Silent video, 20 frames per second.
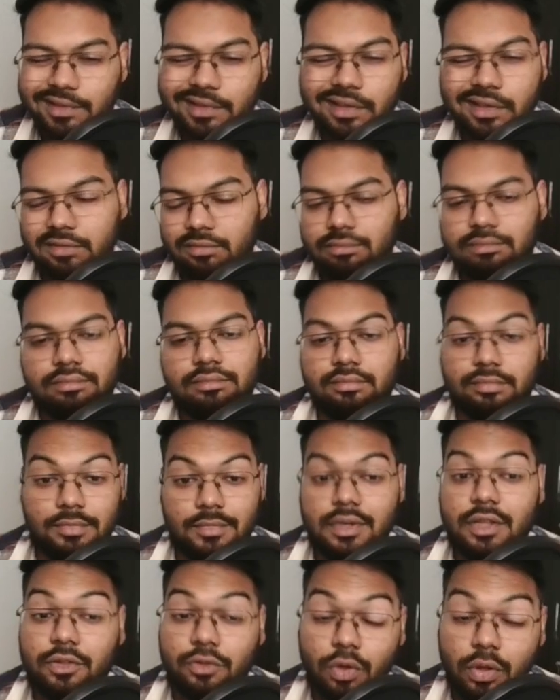and then
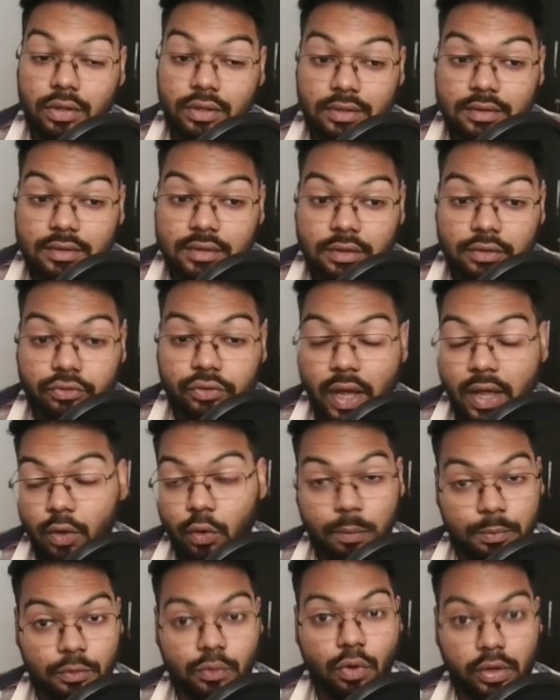it does all these things. So I
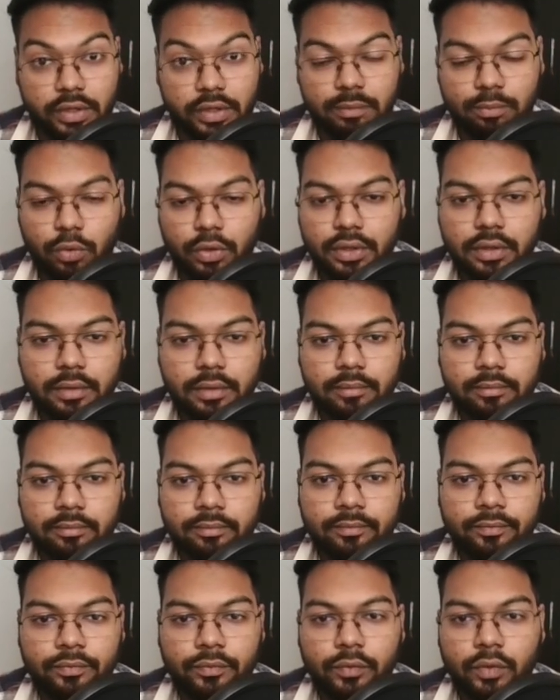hope you got the point.
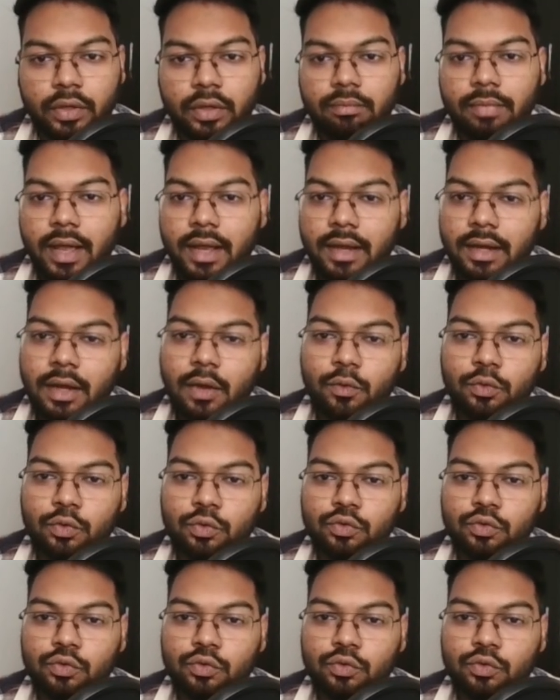Okay, by now